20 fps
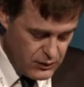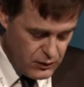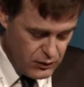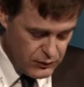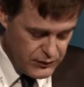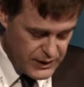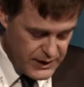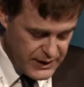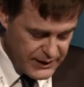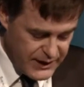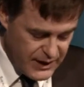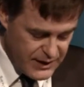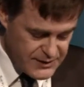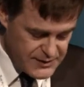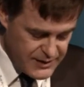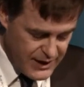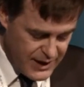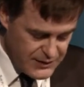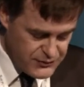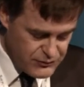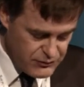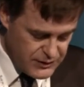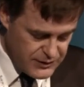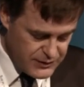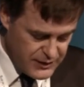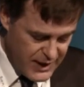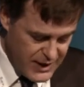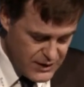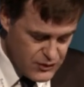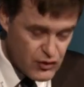on gas
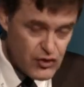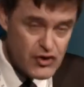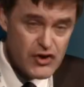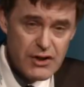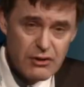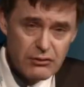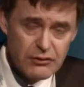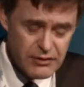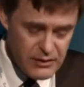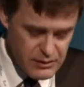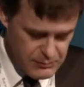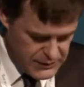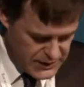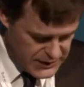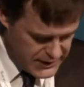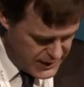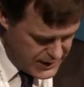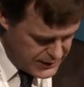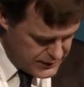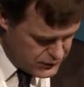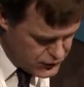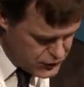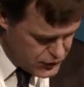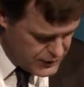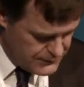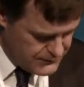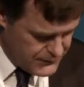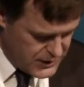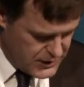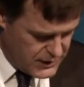hydrate and geothermal
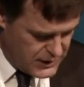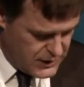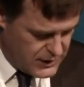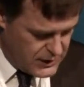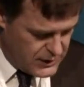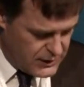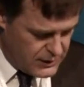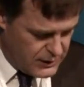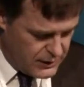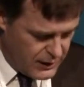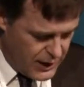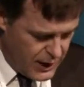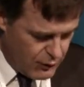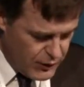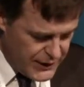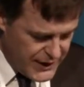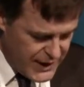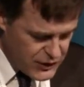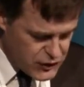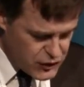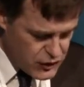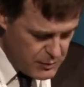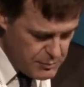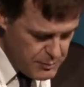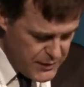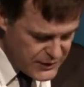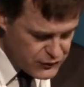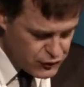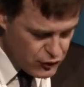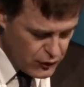energy. Our National
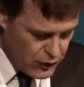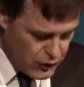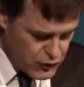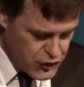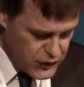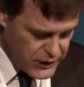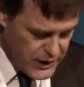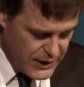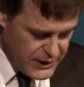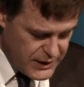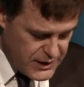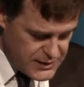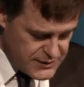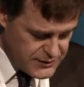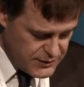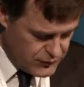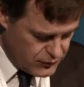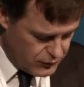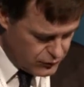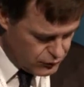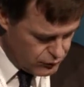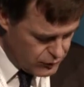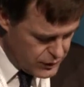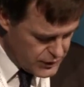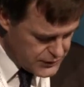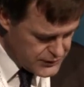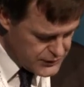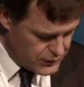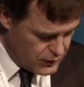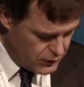Meteorological Institute
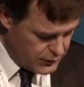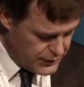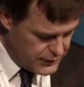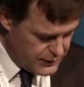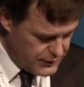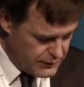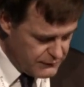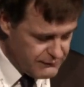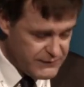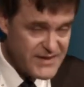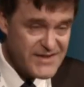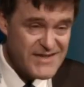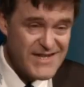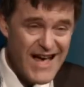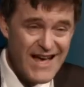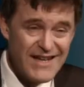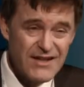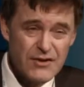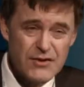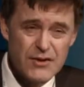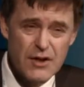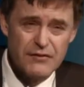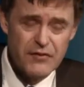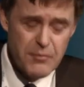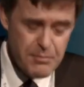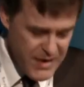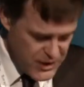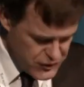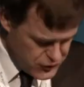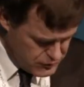works on the science of
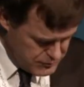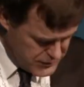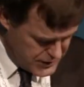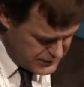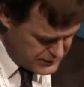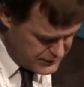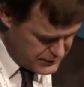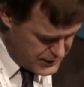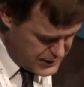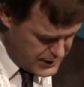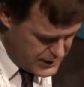measurement,